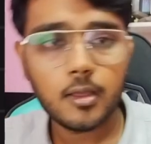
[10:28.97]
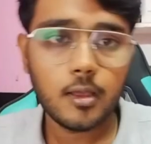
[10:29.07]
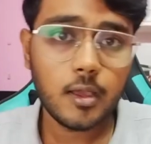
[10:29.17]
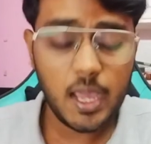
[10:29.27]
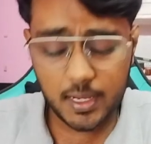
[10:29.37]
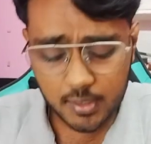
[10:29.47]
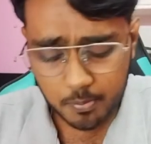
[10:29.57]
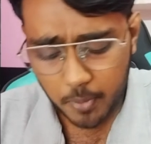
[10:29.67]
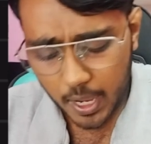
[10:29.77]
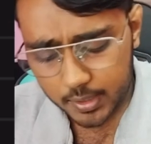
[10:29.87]
As it
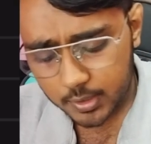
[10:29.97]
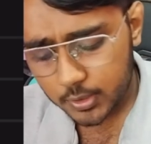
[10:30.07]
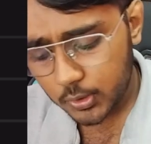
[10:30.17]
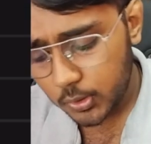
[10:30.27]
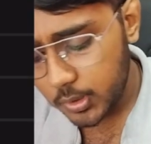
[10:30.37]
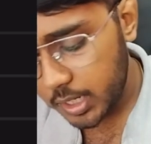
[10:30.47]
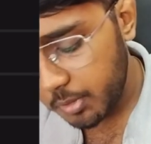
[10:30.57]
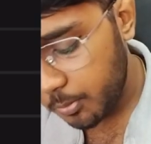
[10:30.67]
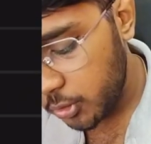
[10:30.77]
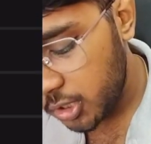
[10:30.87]
pass, so let me
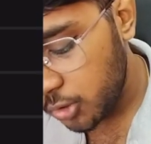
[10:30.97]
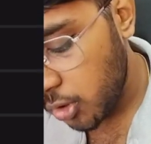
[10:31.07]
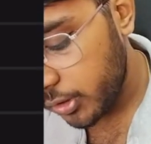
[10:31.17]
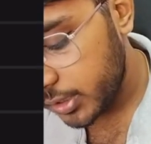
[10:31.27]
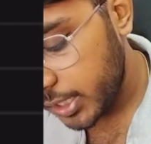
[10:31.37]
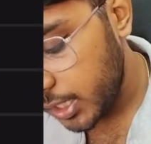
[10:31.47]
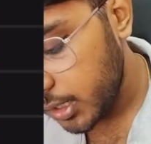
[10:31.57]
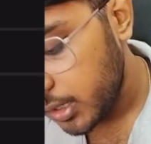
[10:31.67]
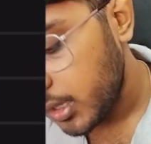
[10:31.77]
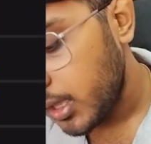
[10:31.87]
put true over there.
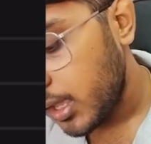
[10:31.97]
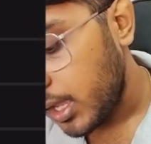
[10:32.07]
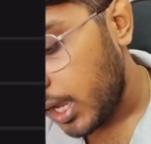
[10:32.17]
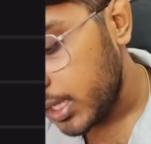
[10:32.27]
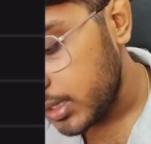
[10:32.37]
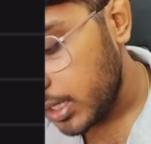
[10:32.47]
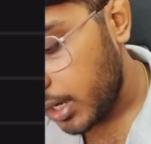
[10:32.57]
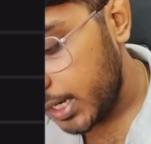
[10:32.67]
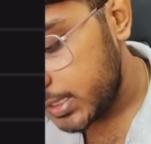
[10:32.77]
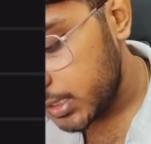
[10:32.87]
And the
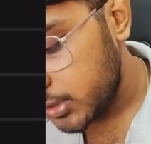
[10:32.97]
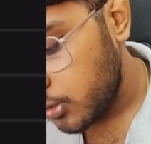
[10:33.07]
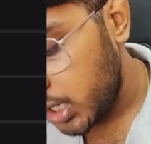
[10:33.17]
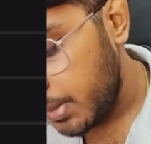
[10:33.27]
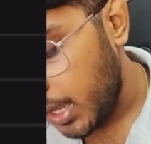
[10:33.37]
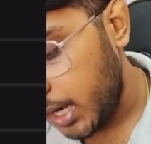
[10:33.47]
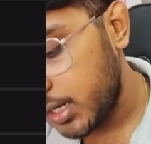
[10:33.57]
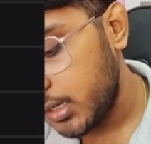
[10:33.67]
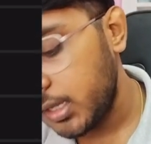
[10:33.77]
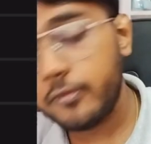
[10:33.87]
condition is going to be AND.
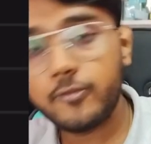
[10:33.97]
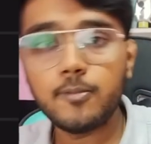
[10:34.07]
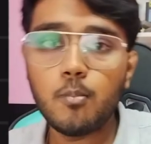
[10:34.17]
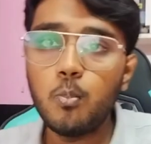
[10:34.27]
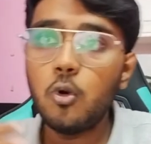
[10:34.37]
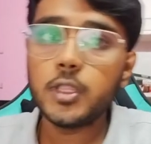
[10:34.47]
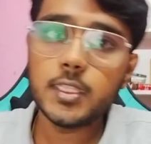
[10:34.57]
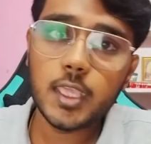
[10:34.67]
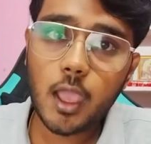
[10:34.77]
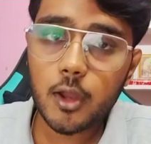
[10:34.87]
If both the
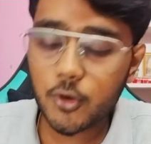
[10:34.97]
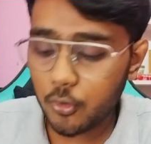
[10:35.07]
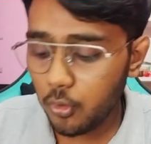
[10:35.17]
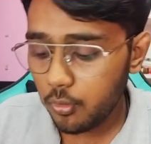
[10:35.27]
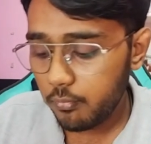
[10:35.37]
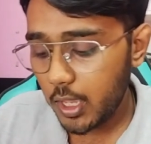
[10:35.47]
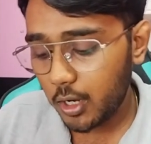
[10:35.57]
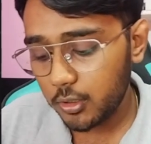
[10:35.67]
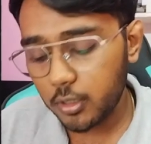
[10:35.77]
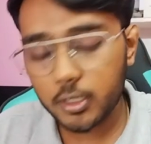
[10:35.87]
things are true, we are
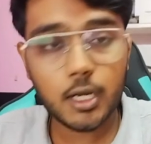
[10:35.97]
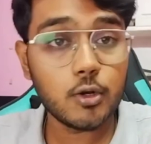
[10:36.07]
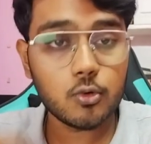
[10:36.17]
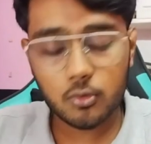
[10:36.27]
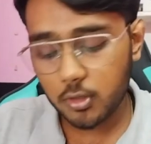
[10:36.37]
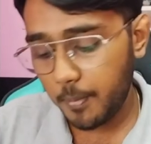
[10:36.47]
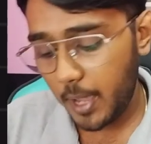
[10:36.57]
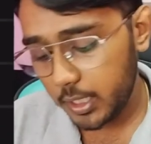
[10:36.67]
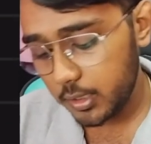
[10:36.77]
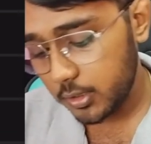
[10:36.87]
going to return true to the
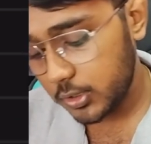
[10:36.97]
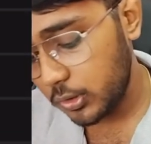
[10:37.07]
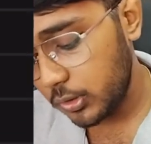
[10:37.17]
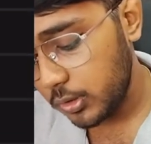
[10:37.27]
parent. So